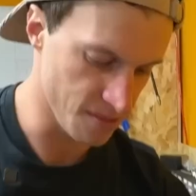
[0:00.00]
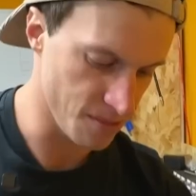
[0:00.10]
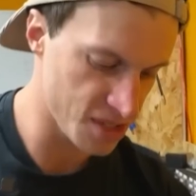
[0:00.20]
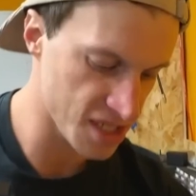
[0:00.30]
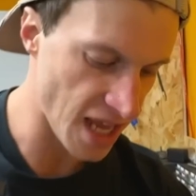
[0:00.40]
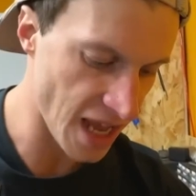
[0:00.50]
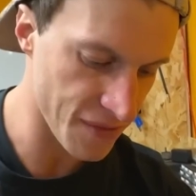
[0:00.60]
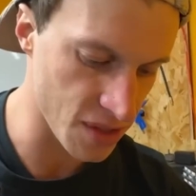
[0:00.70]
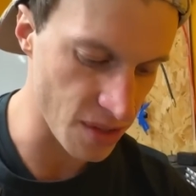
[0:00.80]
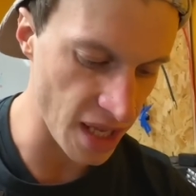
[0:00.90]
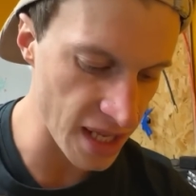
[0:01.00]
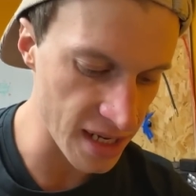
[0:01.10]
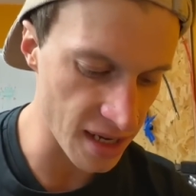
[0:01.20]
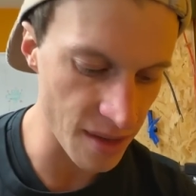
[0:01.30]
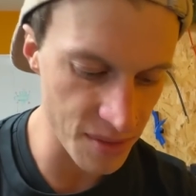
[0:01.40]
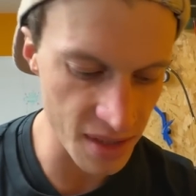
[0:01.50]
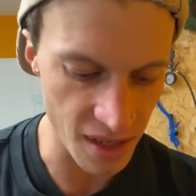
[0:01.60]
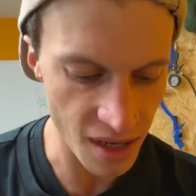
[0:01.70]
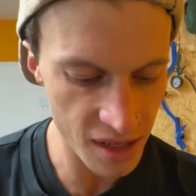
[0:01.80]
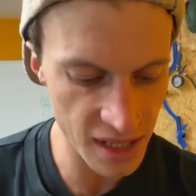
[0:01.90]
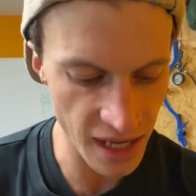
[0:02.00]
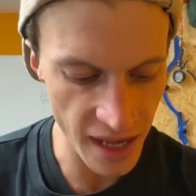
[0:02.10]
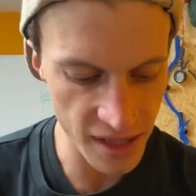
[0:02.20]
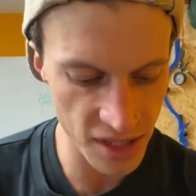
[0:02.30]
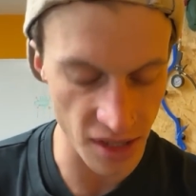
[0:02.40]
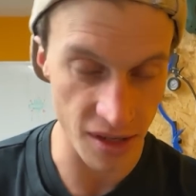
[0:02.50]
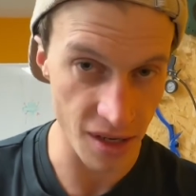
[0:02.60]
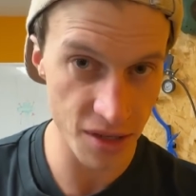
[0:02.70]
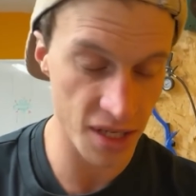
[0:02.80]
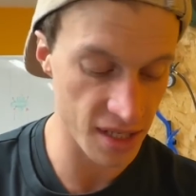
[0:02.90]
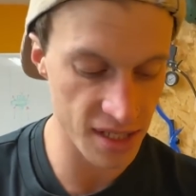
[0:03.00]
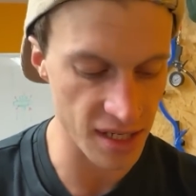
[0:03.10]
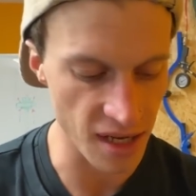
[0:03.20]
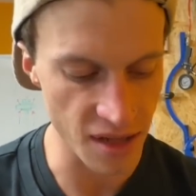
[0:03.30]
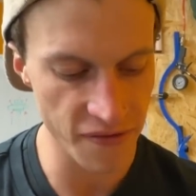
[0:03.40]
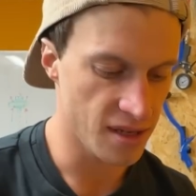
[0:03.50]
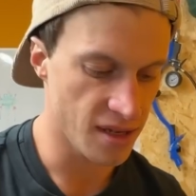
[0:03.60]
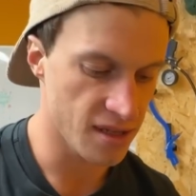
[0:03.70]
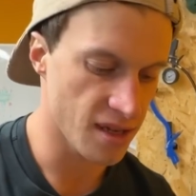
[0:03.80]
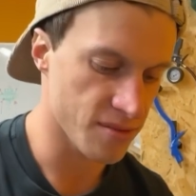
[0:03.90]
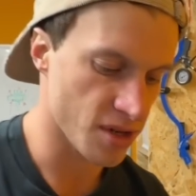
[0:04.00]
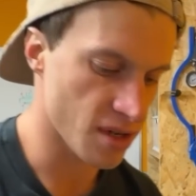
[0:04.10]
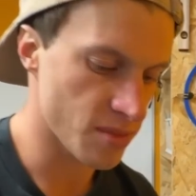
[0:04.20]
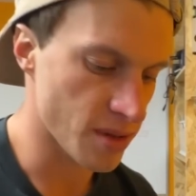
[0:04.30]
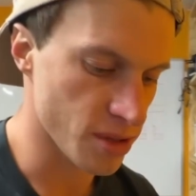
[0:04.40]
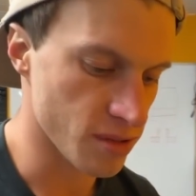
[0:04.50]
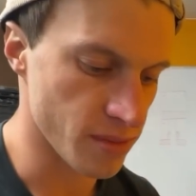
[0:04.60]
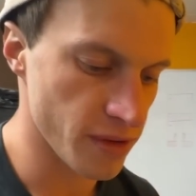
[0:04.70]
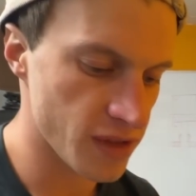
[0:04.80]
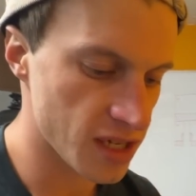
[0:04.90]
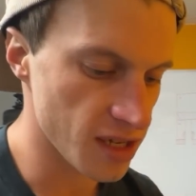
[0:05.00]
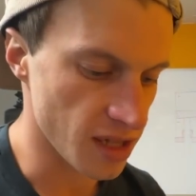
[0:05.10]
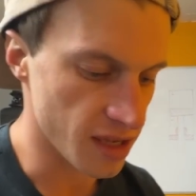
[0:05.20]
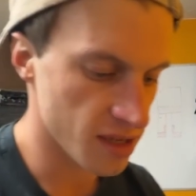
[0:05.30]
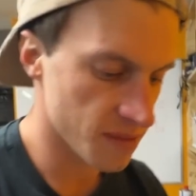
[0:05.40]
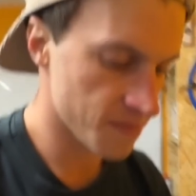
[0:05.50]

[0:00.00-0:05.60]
we just have to heat up the Loctite so it loosens itself, and then we're gonna be able to remove the seal head.